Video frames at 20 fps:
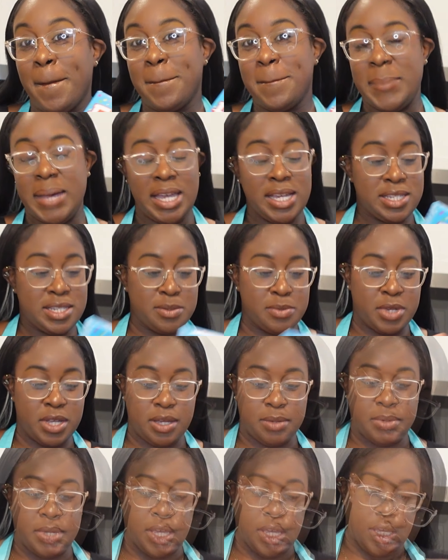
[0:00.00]
bake some
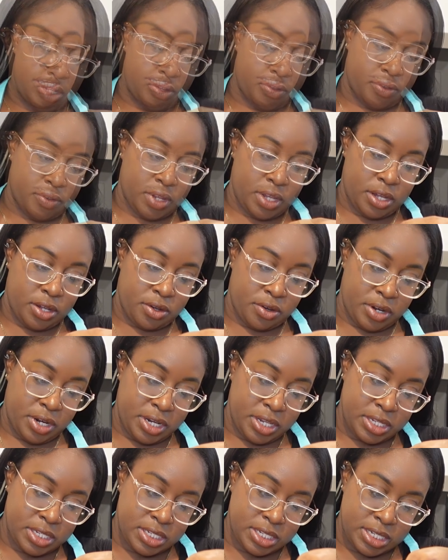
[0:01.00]
cupcakes. So the
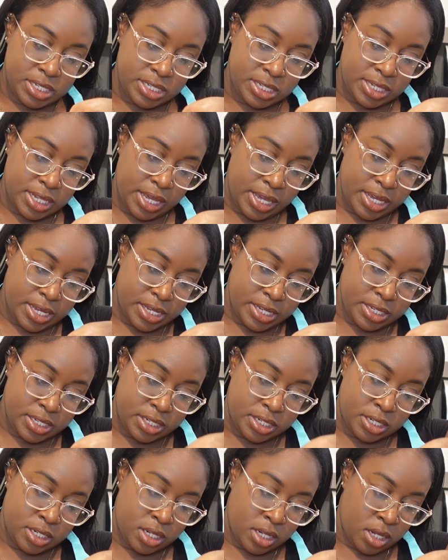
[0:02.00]
ingredients, it
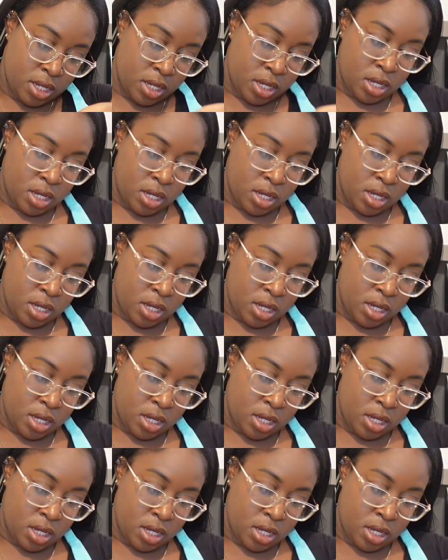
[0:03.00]
says,